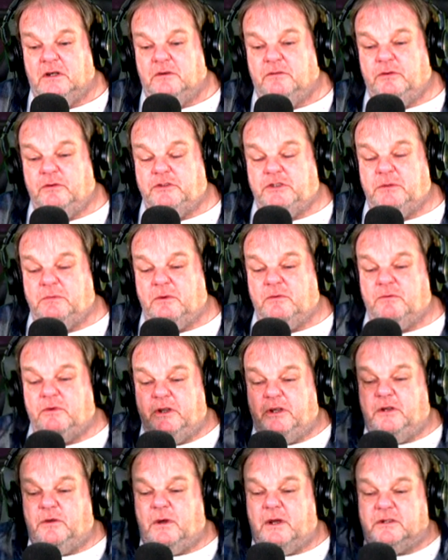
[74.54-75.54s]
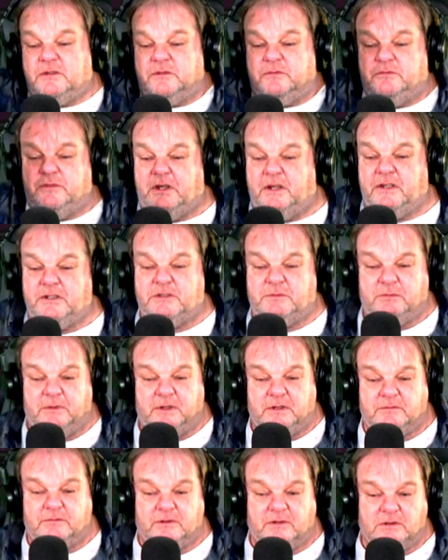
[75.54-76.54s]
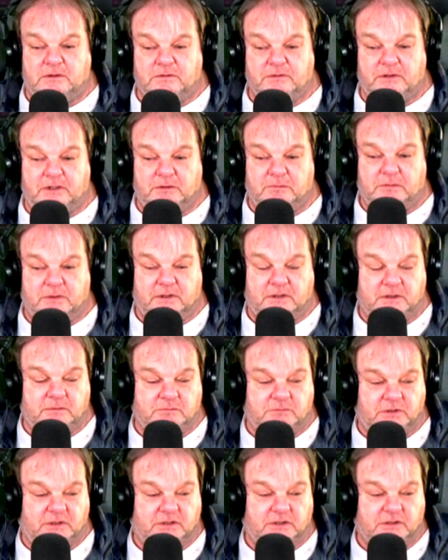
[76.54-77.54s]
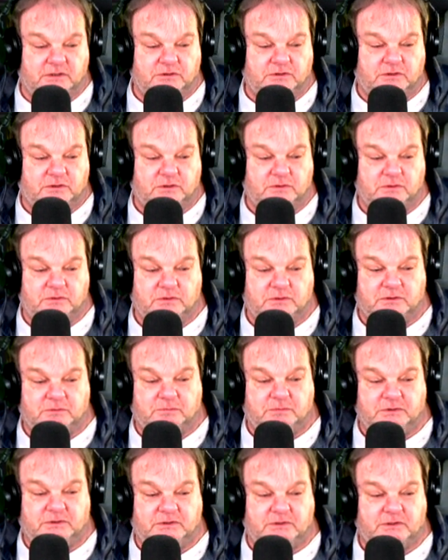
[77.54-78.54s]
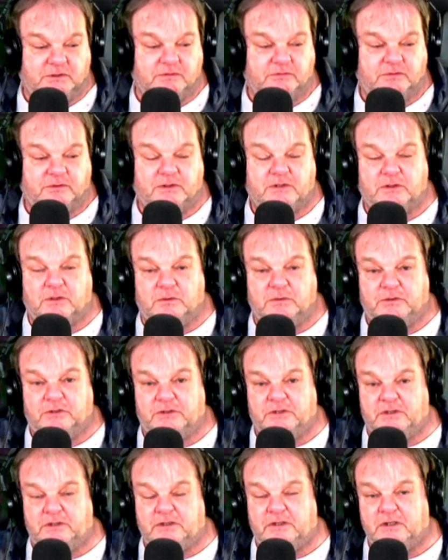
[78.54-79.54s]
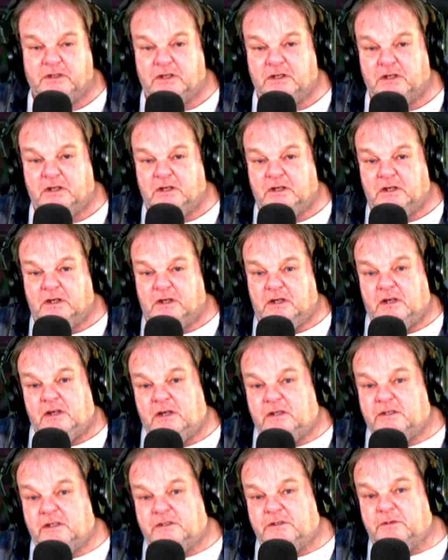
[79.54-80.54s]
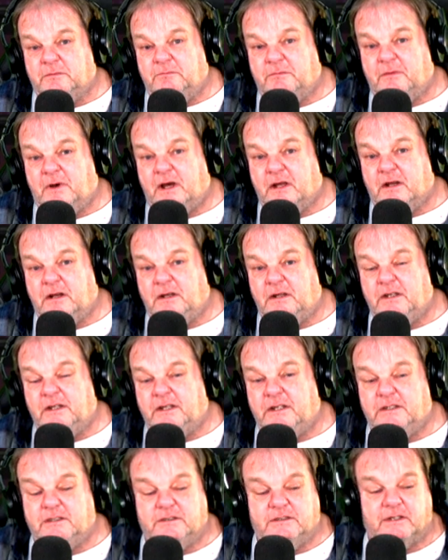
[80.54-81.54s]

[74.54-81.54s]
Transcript: Fukushima radioactive tanks may have already been emptied into the Pacific Ocean and that the modeling